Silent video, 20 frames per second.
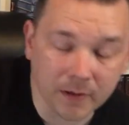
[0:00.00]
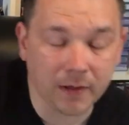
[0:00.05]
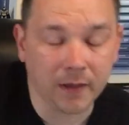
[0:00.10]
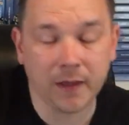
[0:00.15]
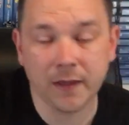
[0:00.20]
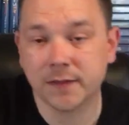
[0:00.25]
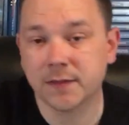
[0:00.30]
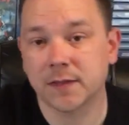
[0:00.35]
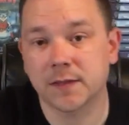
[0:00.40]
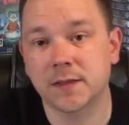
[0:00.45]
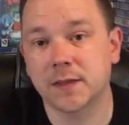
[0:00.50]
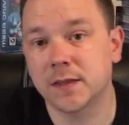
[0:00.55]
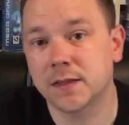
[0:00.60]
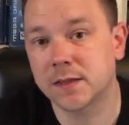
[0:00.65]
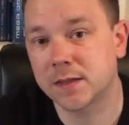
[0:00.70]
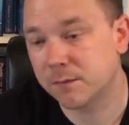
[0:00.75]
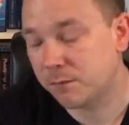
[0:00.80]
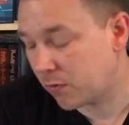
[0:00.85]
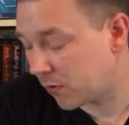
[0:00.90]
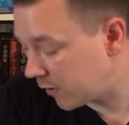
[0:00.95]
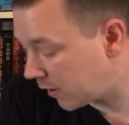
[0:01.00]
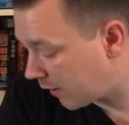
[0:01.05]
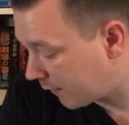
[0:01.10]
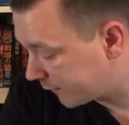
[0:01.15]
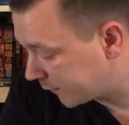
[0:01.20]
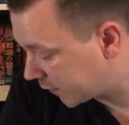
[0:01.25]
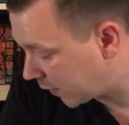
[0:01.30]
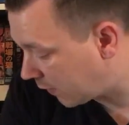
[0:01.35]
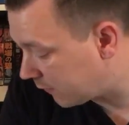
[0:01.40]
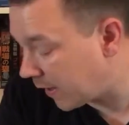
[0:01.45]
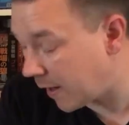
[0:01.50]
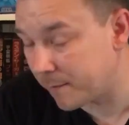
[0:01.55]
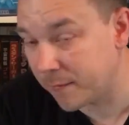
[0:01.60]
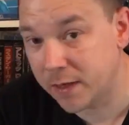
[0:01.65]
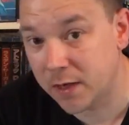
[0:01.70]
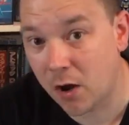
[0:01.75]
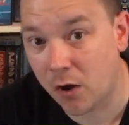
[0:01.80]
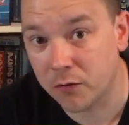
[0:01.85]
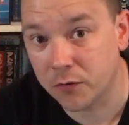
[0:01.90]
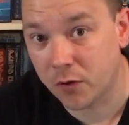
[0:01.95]
it's a system I love. So let
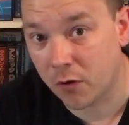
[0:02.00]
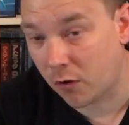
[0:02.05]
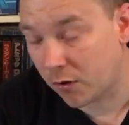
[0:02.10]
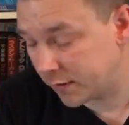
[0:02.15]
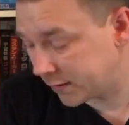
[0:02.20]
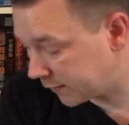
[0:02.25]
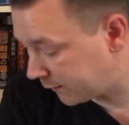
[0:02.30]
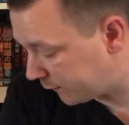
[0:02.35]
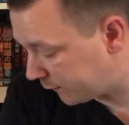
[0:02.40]
me know, guys,